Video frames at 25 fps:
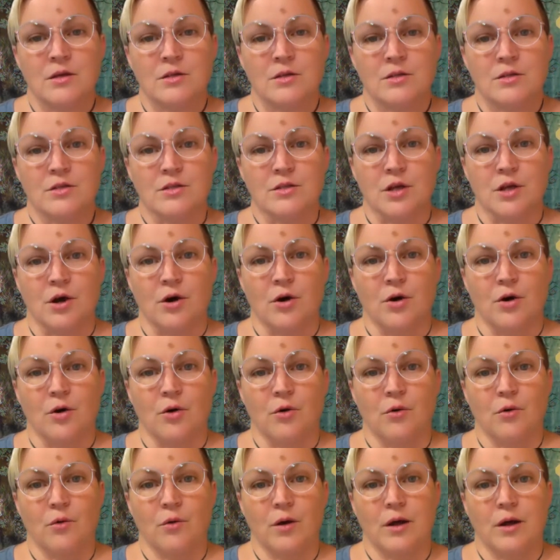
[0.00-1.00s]

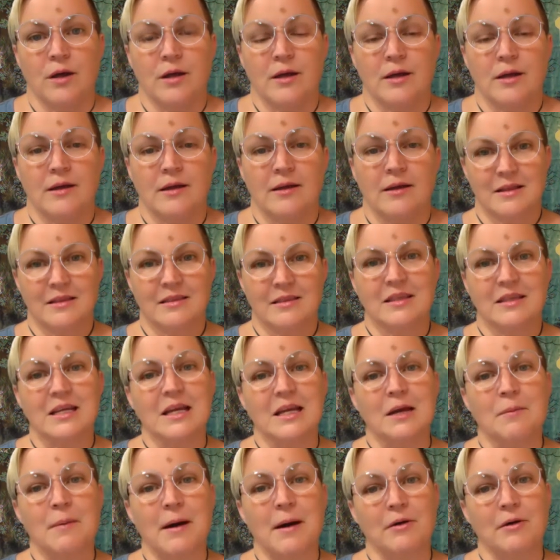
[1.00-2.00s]
So,
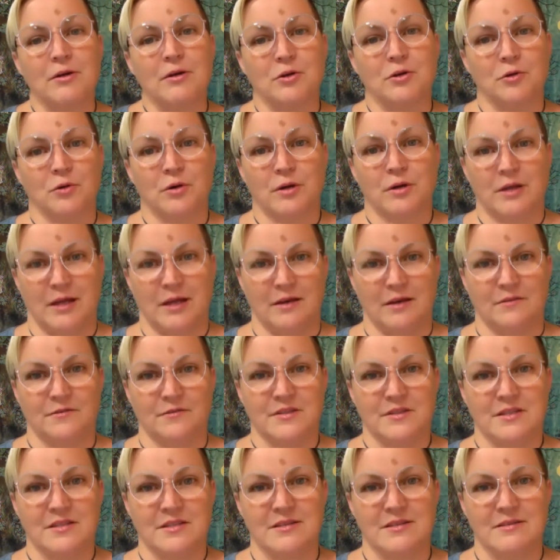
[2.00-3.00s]
think about your
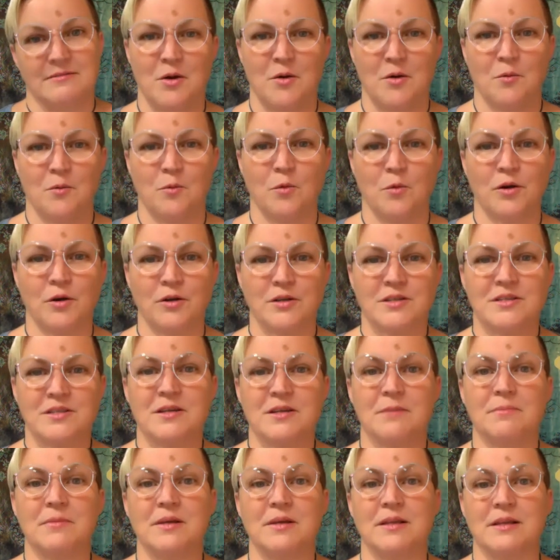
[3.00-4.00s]
gifts what is
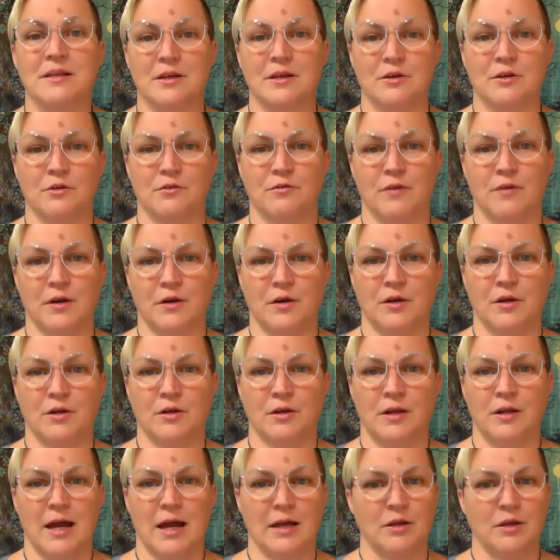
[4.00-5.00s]
something that you're very good
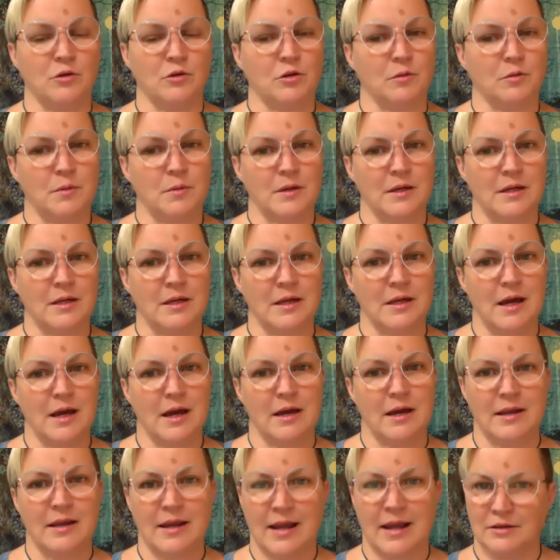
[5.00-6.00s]
at? You could be
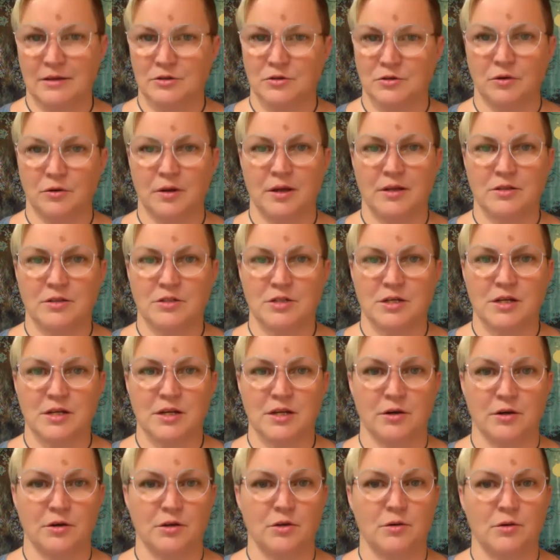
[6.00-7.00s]
a natural
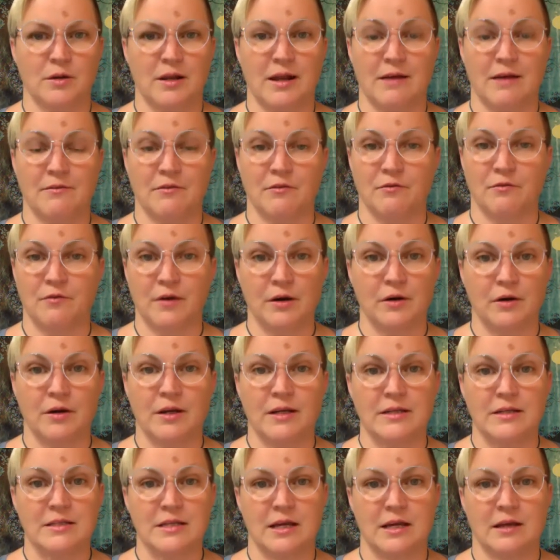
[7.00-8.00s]
engineer, you could have a
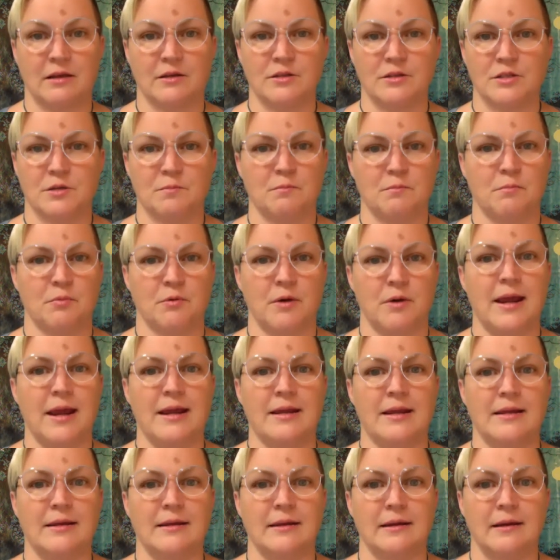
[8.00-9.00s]
very intelligent brain,
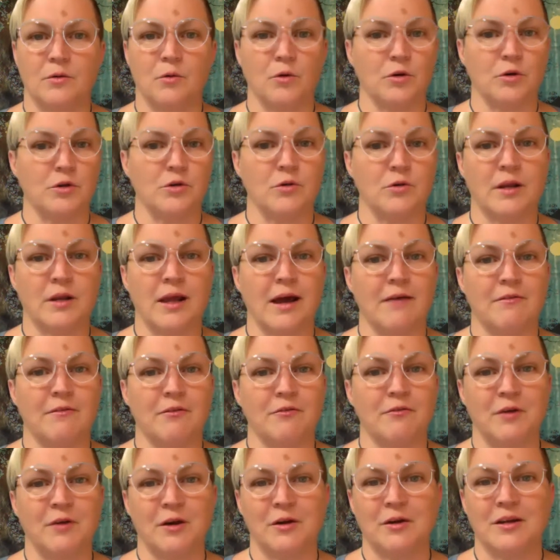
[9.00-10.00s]
or you could have a
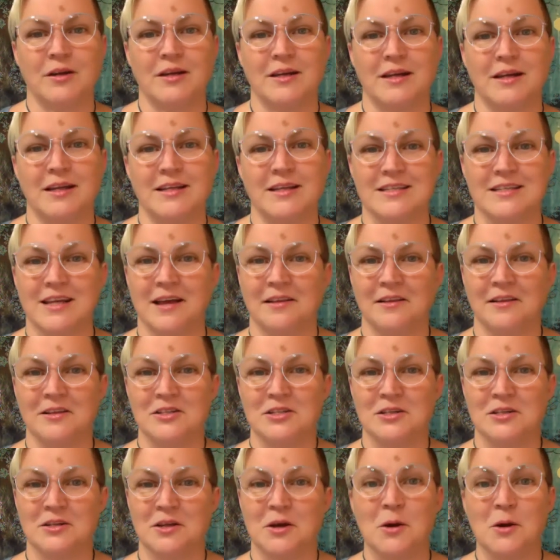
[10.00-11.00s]
very
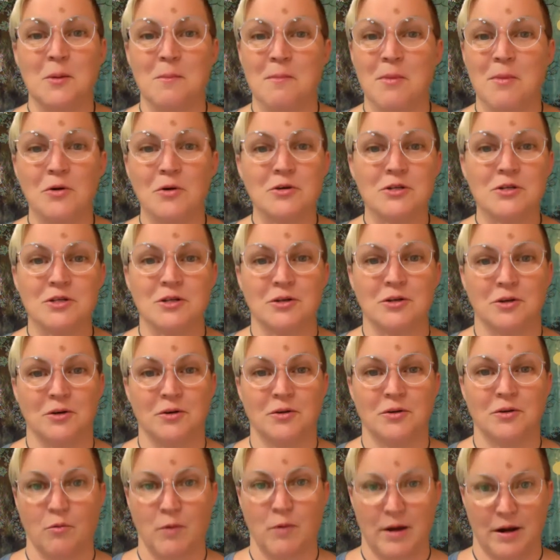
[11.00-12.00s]
intelligent
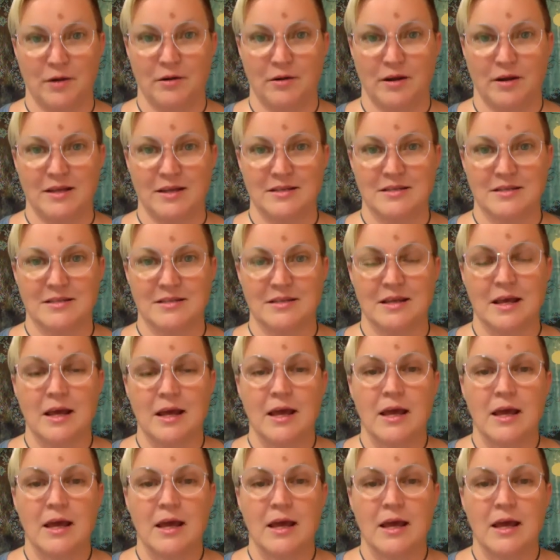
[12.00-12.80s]
emotional awareness.